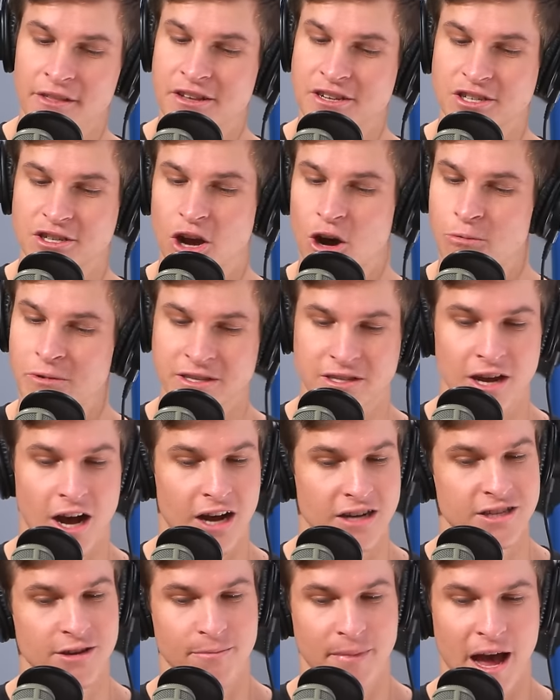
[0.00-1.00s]
on the show, we
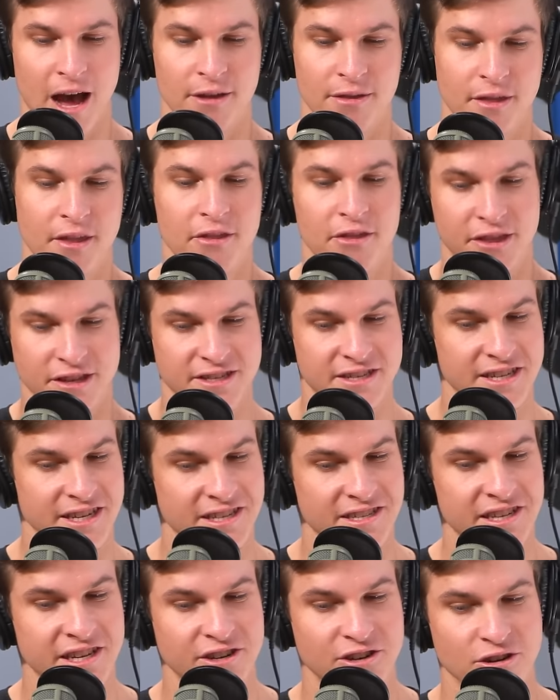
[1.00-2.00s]
talked about the
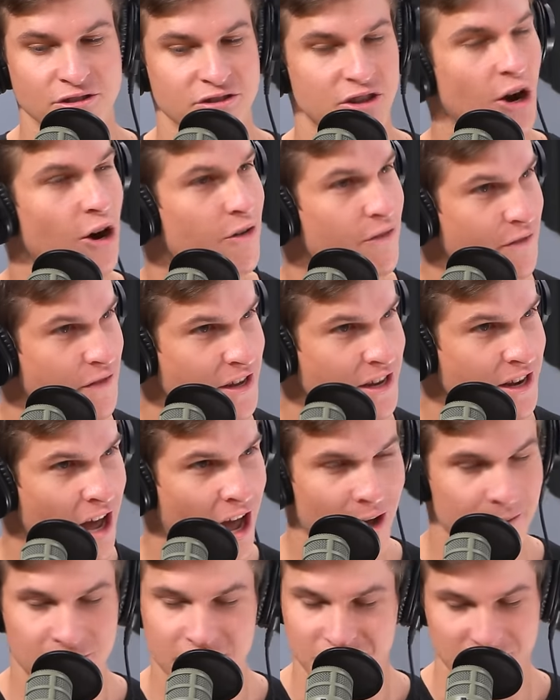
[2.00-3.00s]
16 year old dart
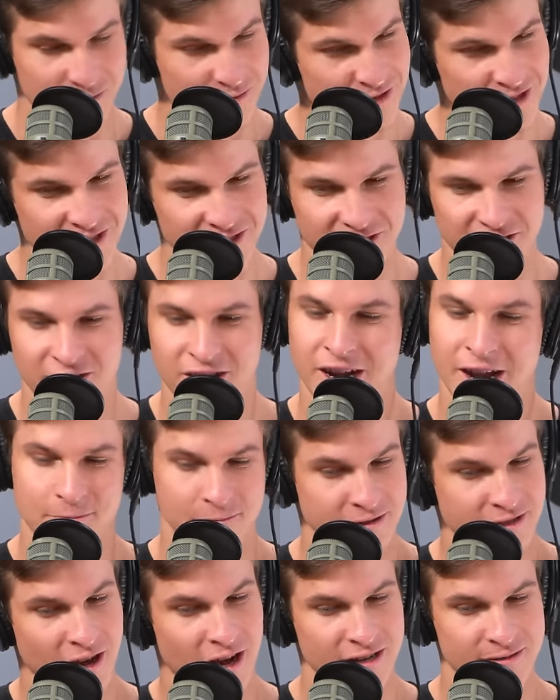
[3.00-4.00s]
phenom, Luke Littler, and
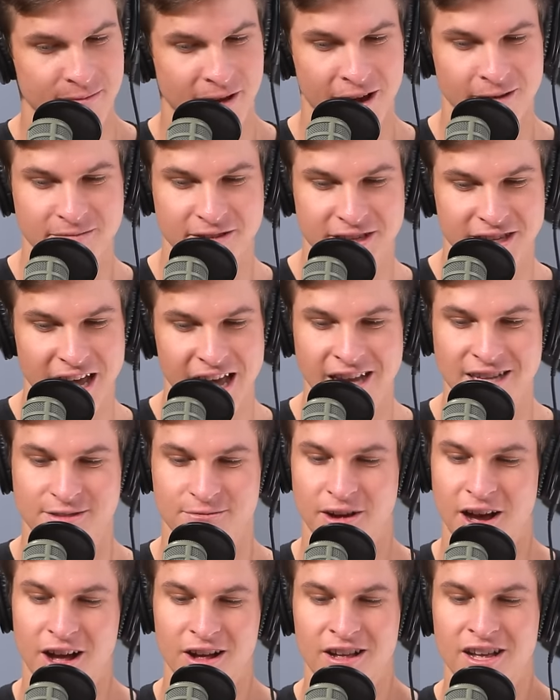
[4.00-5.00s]
we talked about him today as
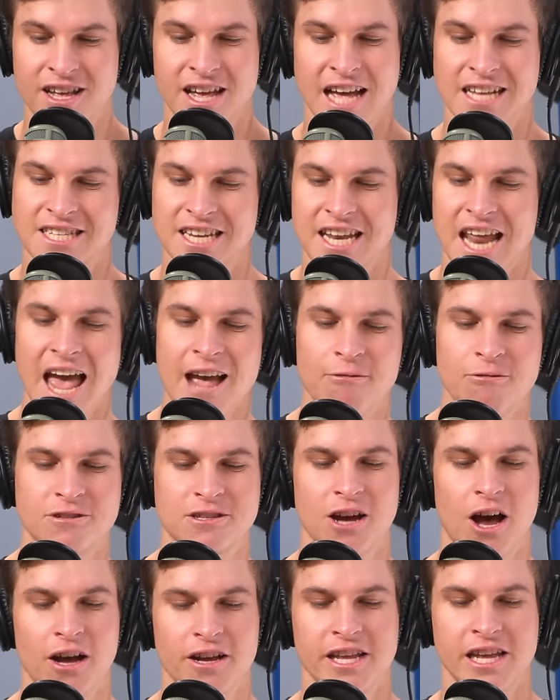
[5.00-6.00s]
well. And today we're
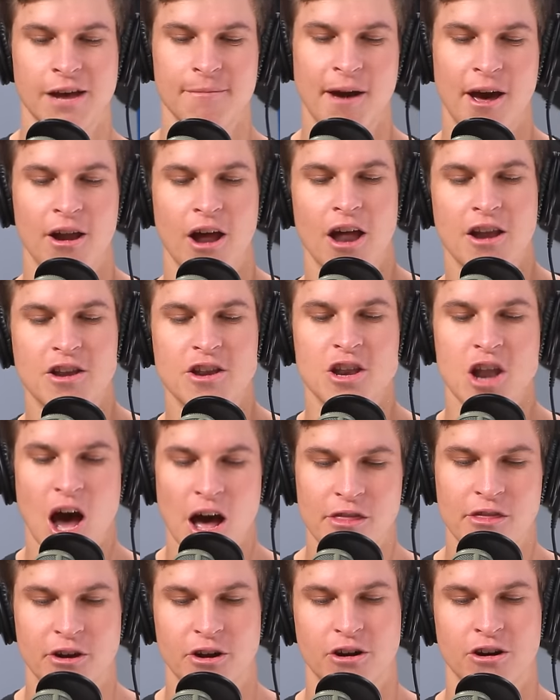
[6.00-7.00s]
talking about
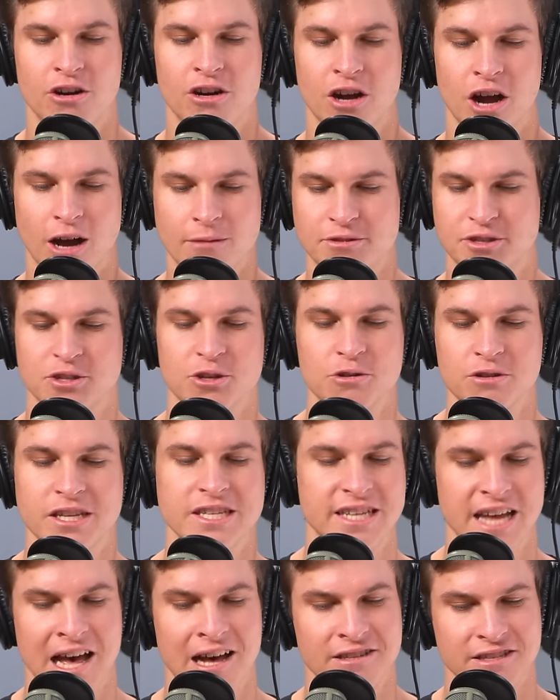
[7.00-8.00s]
another absurdly
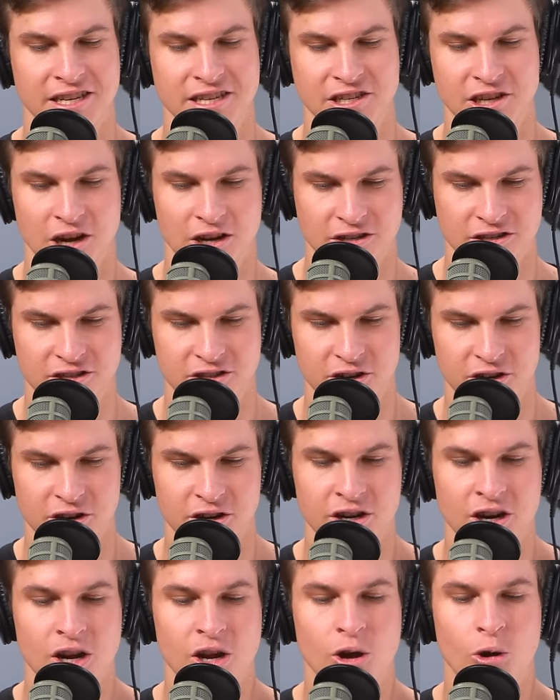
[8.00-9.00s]
talented
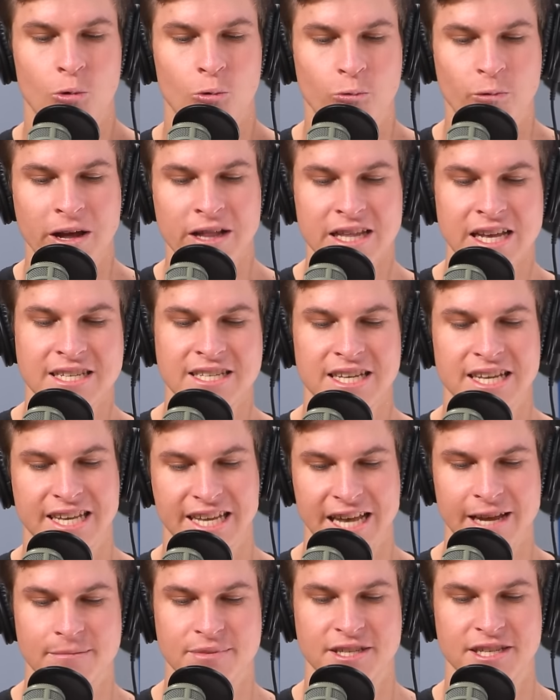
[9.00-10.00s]
youngster. Willis
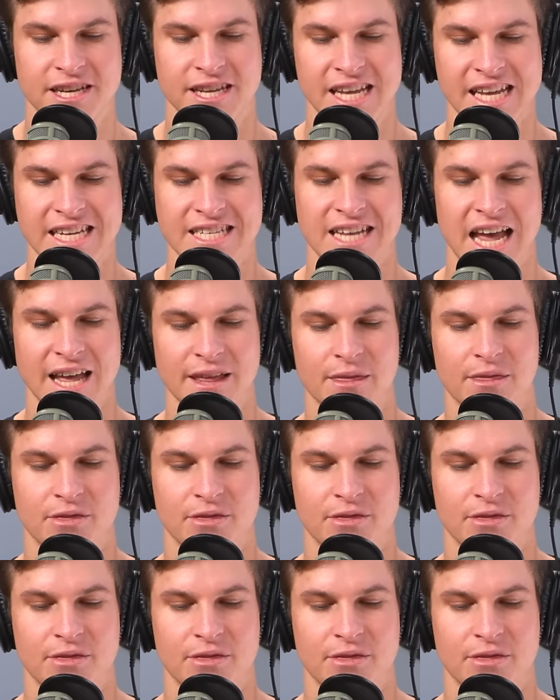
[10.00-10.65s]
Gibson is a